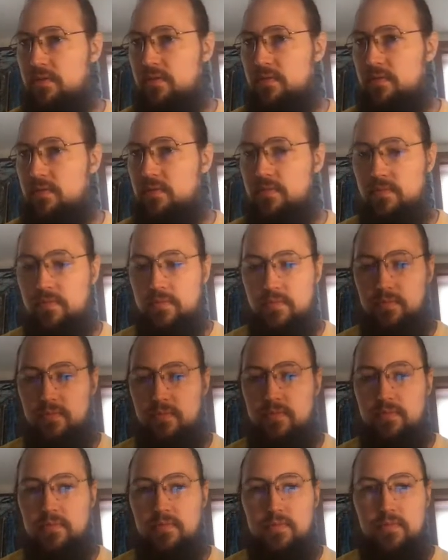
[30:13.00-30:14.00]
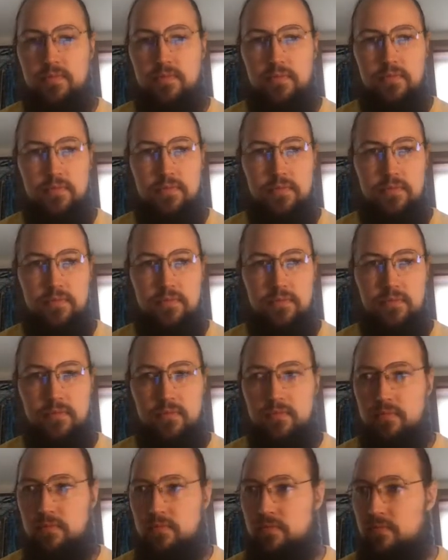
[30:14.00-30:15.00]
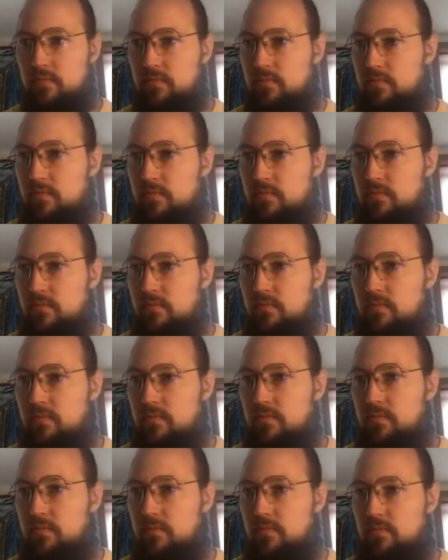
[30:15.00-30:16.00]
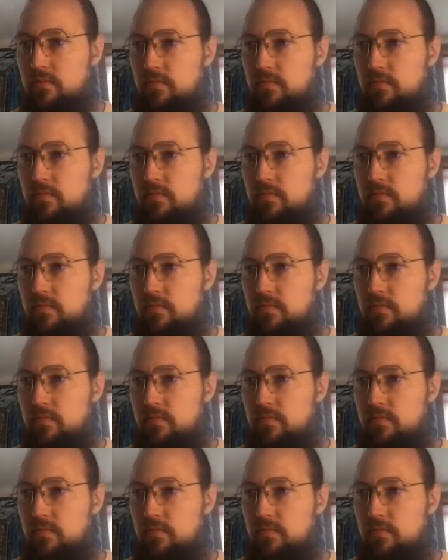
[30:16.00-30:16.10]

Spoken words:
No one is speaking in this clip.